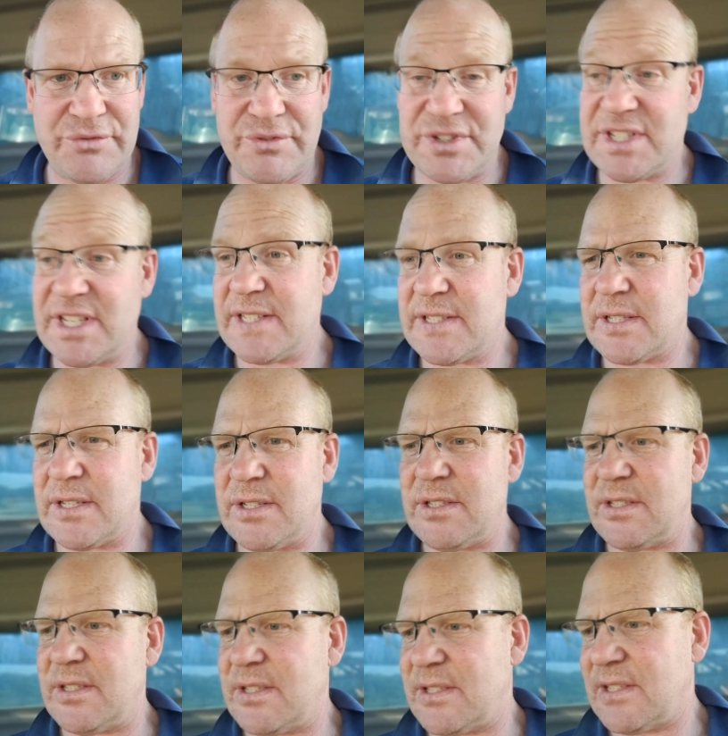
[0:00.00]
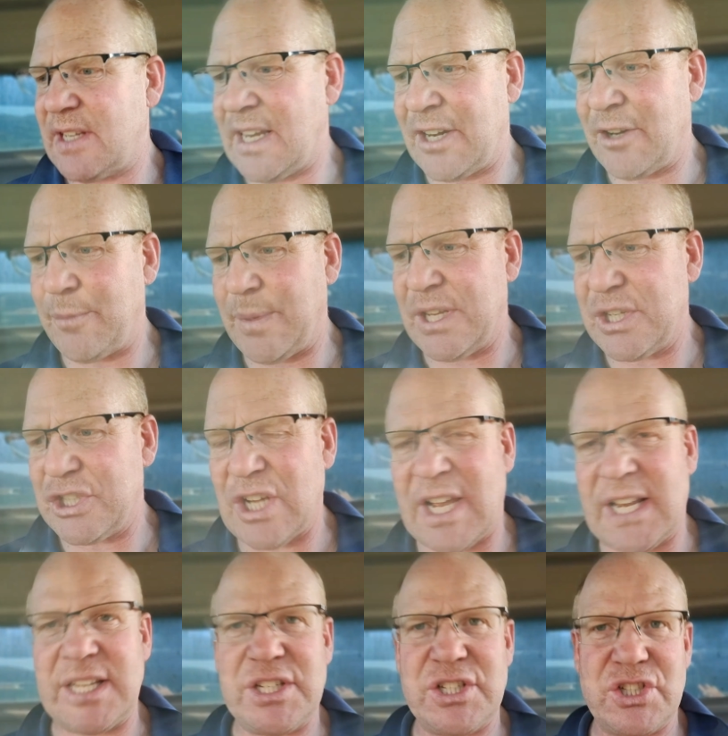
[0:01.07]
resistant, so that'll be a
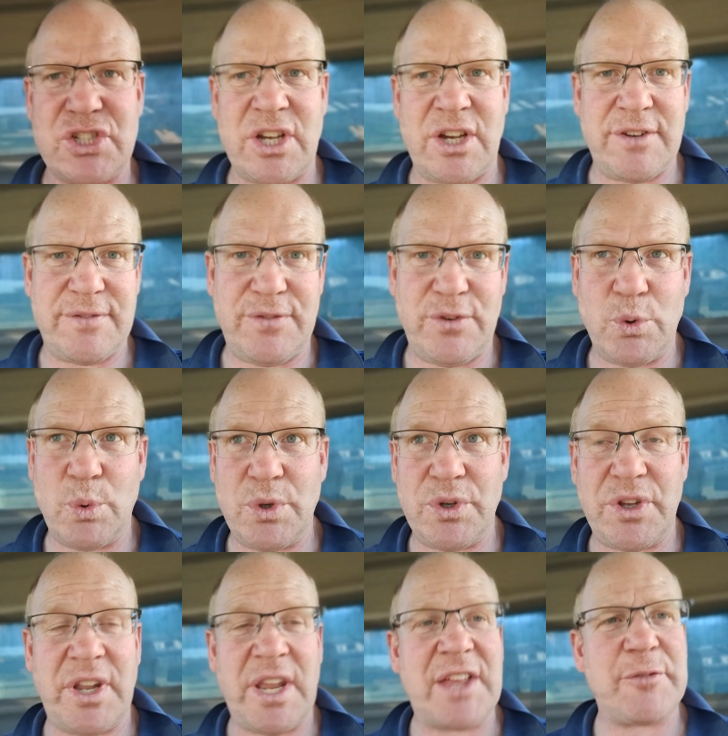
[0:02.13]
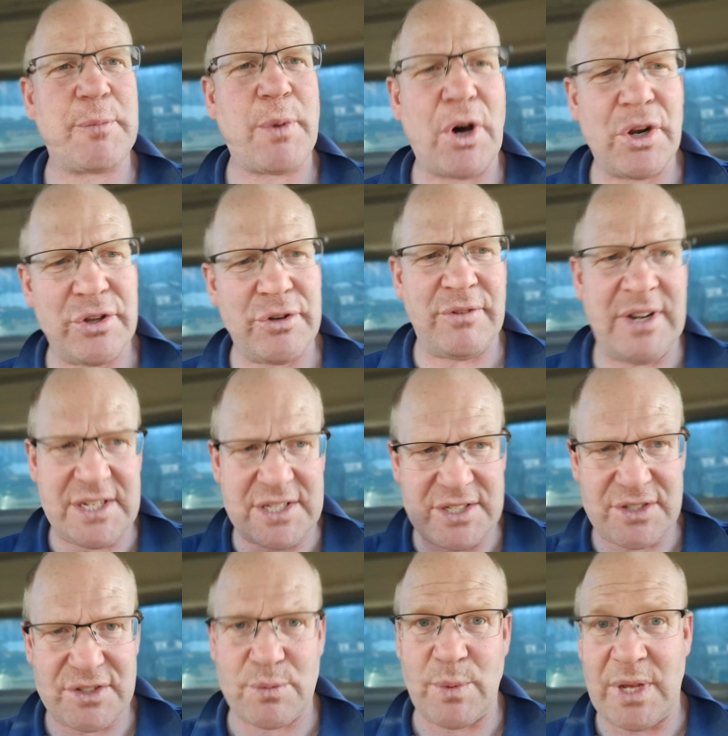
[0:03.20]
challenge going forward, and that's part of the
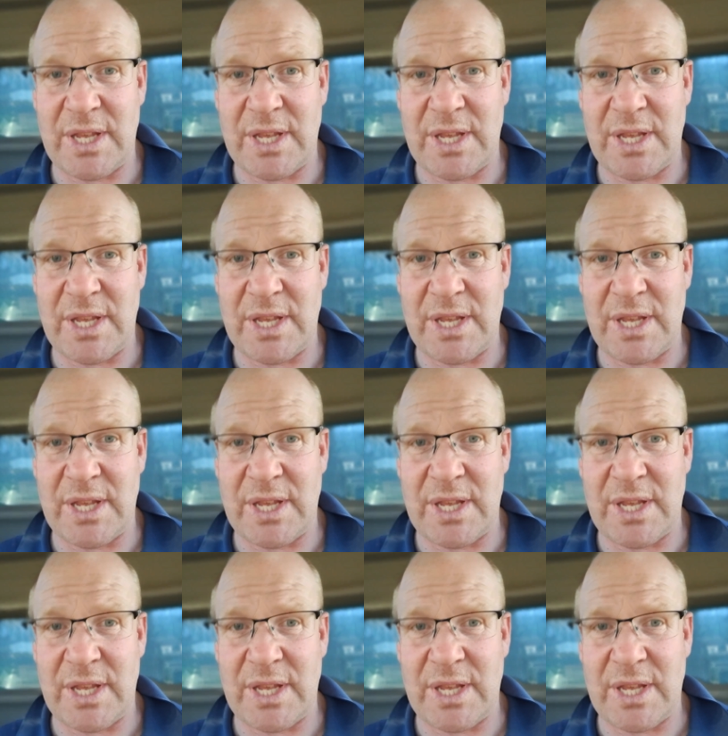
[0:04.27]
reasons